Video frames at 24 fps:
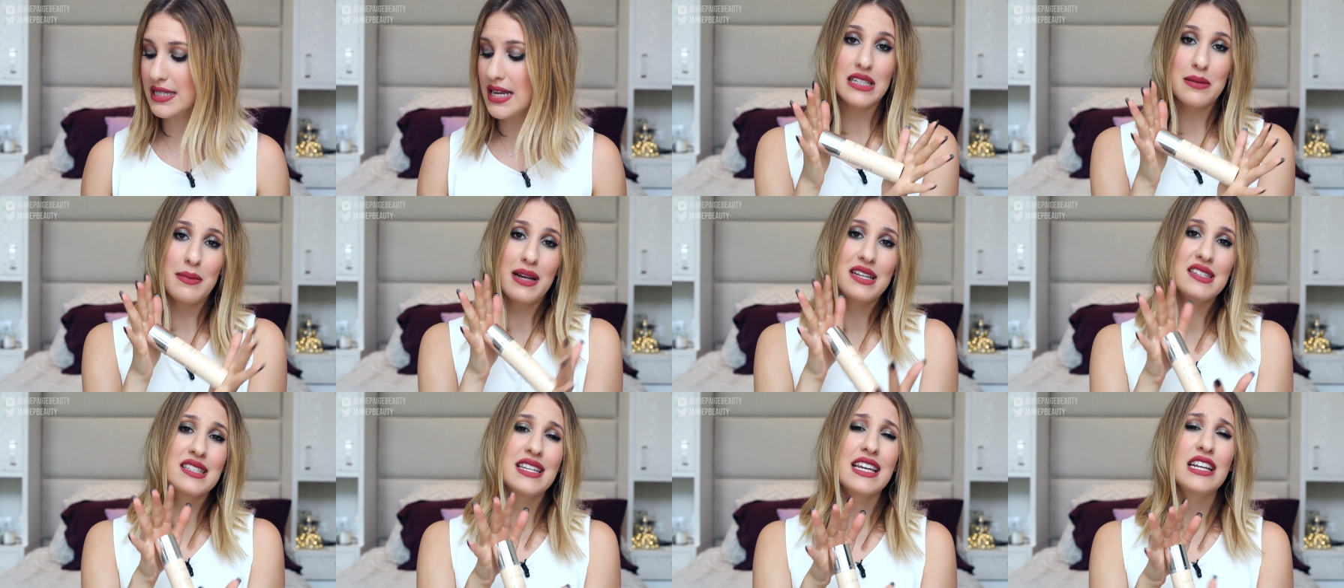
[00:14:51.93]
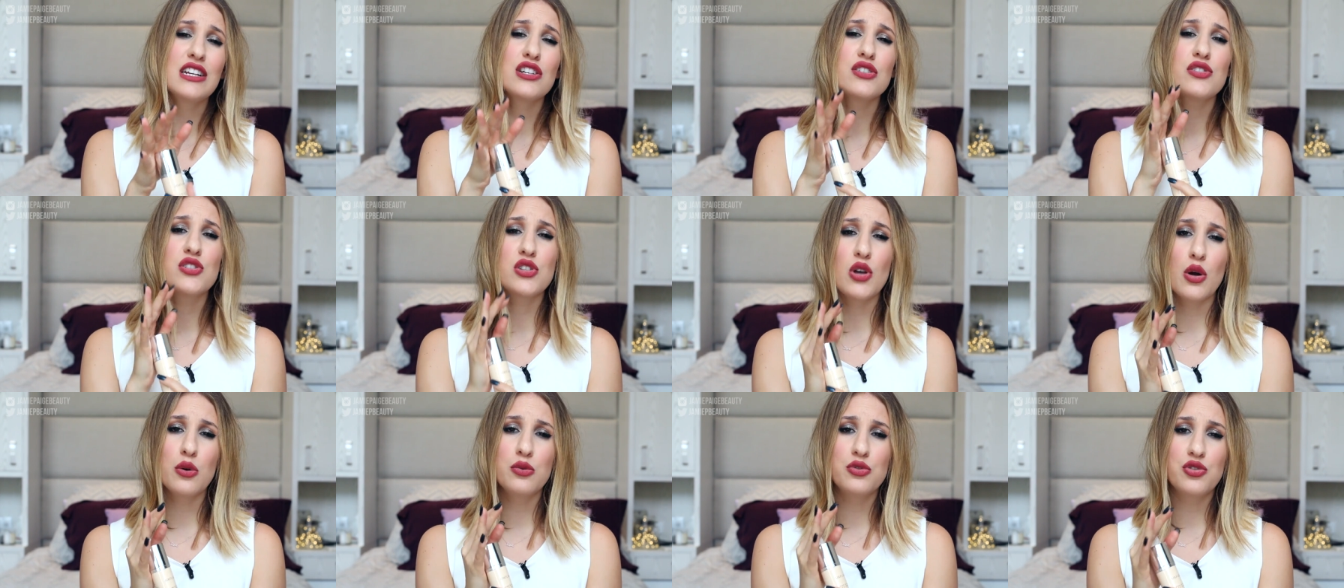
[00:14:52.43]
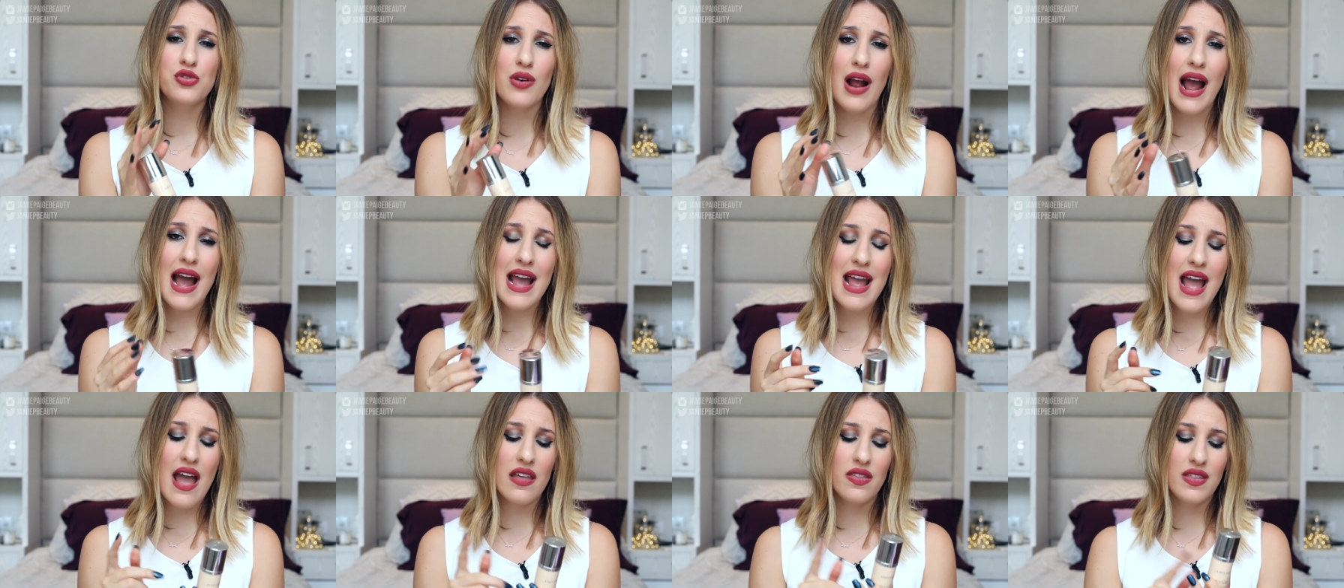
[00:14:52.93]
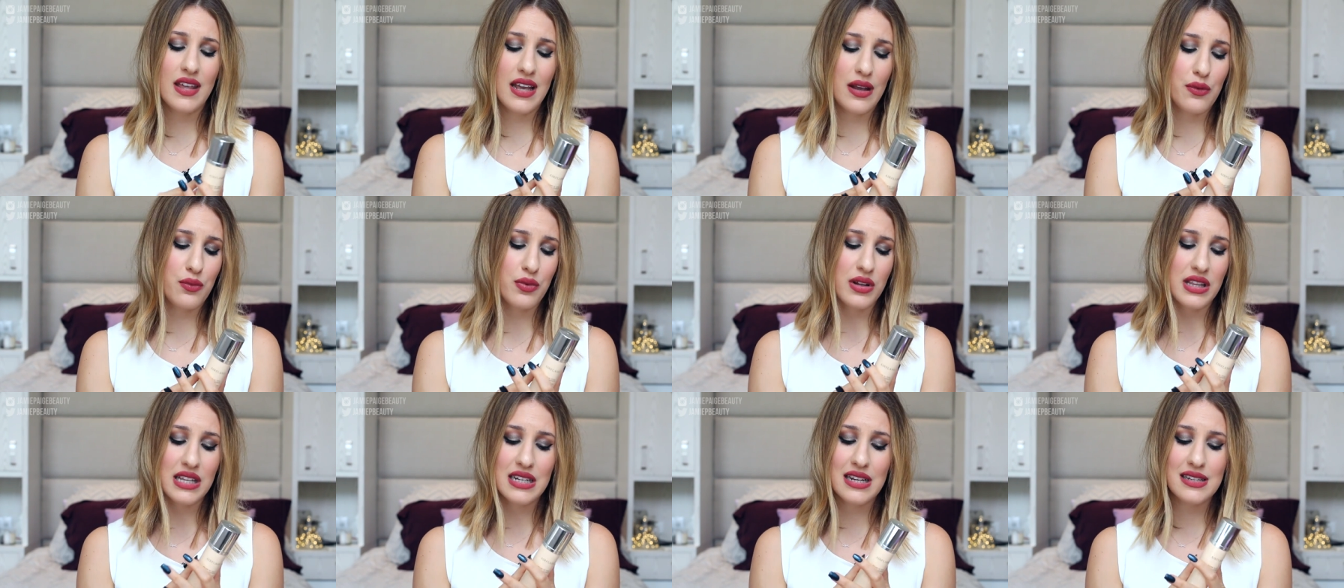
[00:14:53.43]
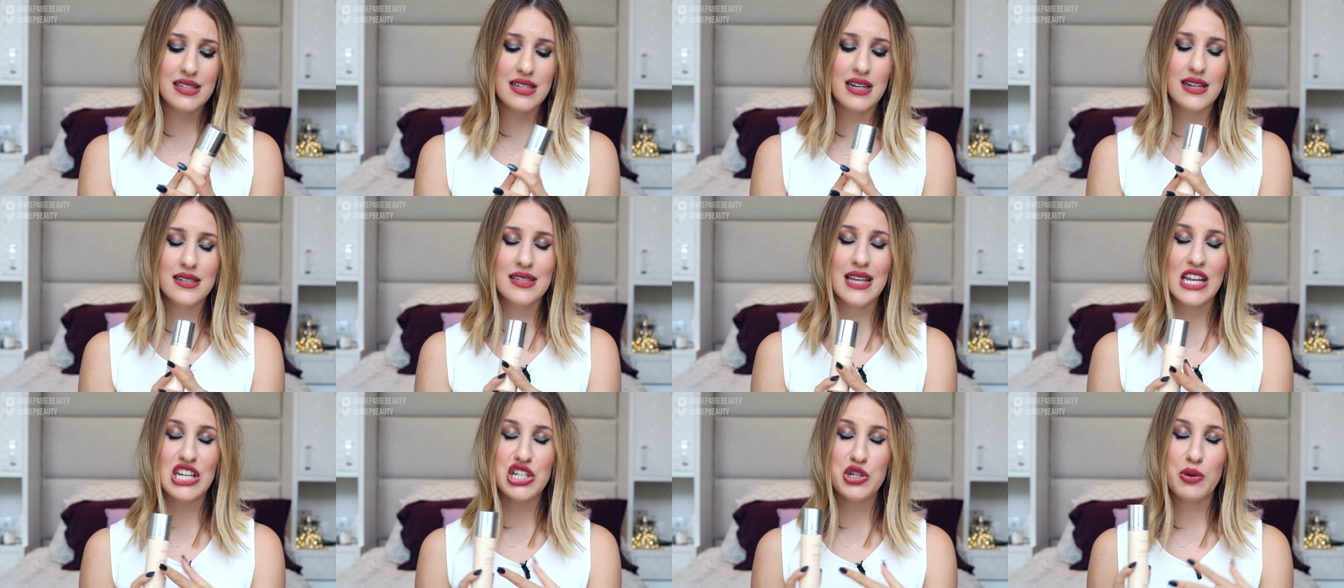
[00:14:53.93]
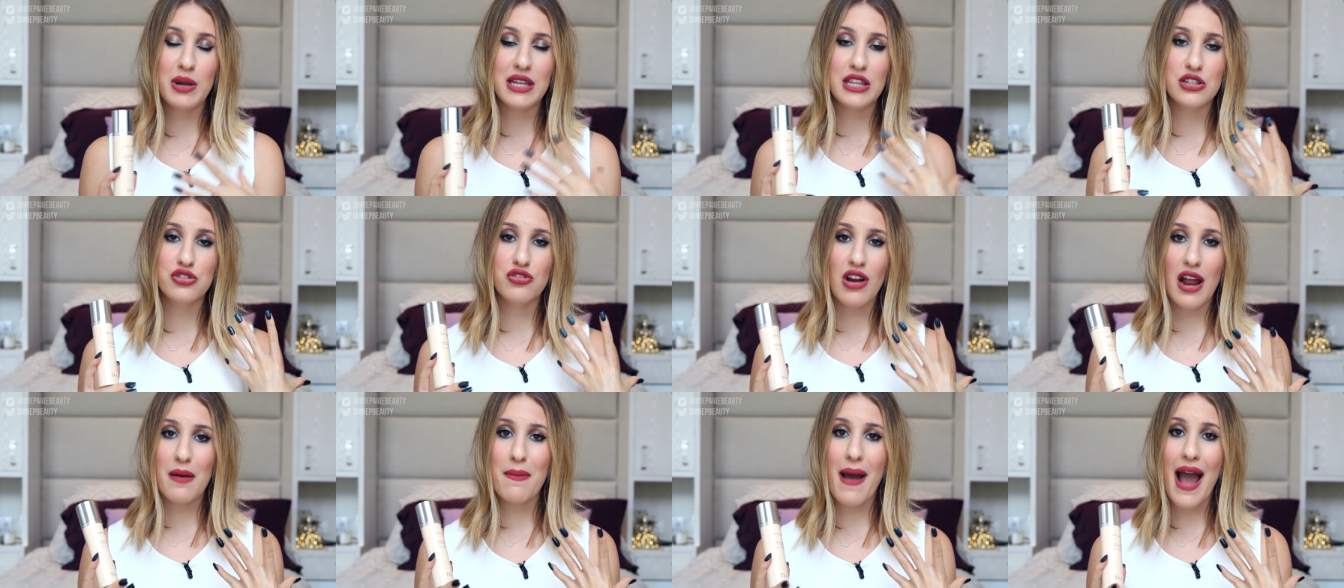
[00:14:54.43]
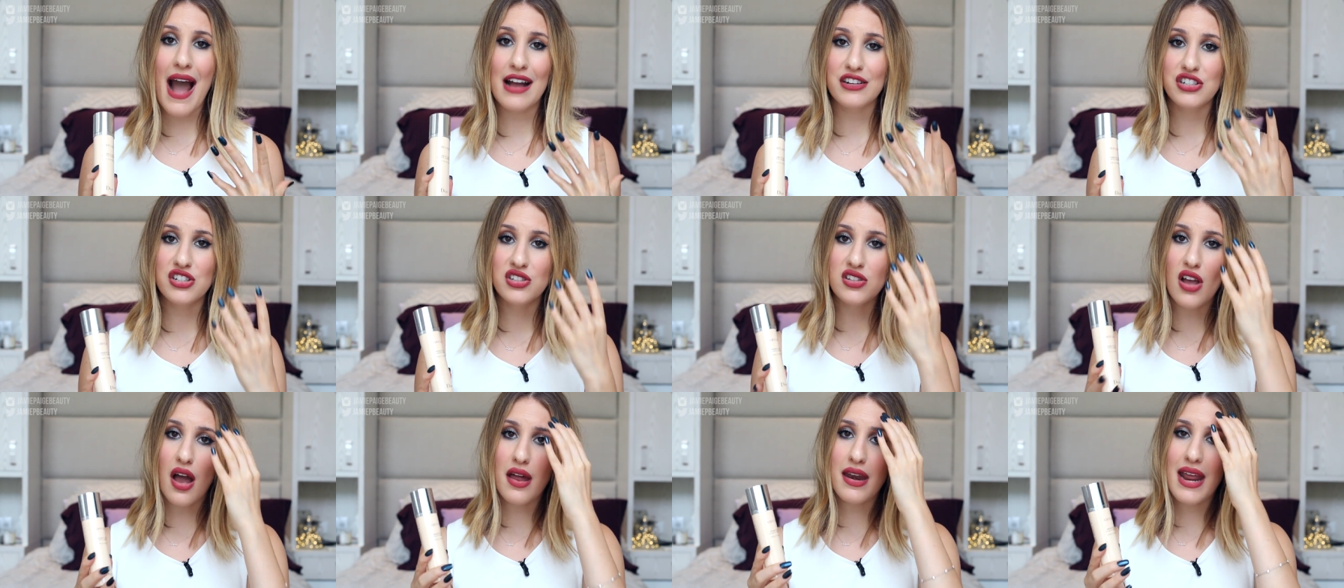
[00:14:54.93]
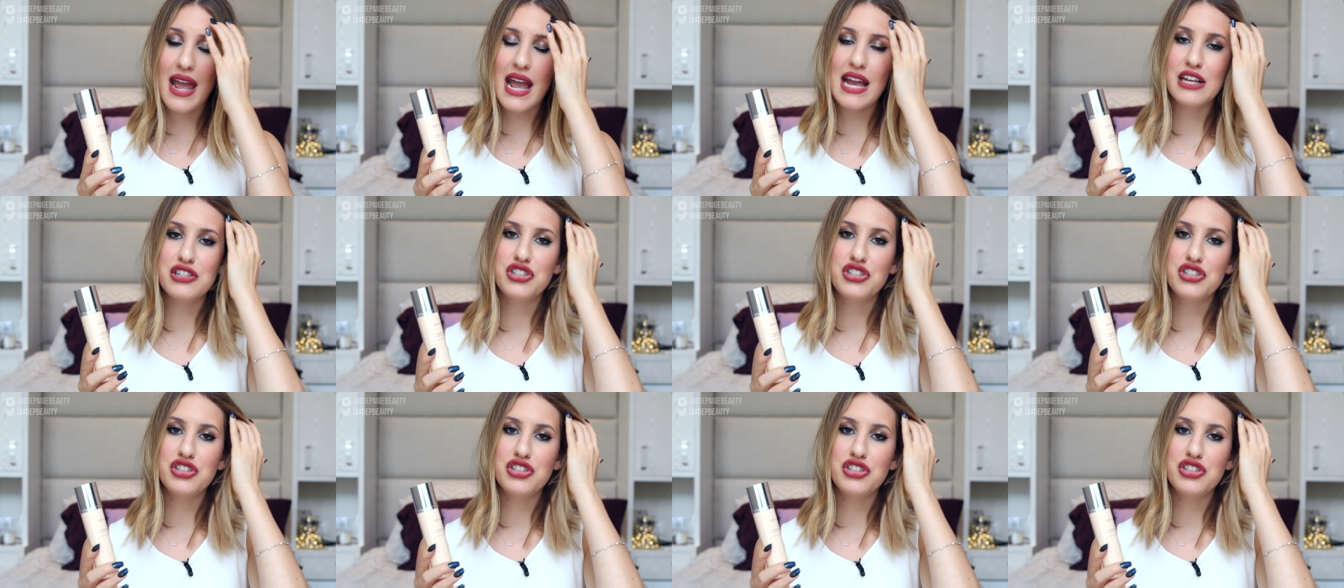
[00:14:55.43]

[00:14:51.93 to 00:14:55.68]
So my skin is so dry and it really doesn't accentuate the dry patches on it.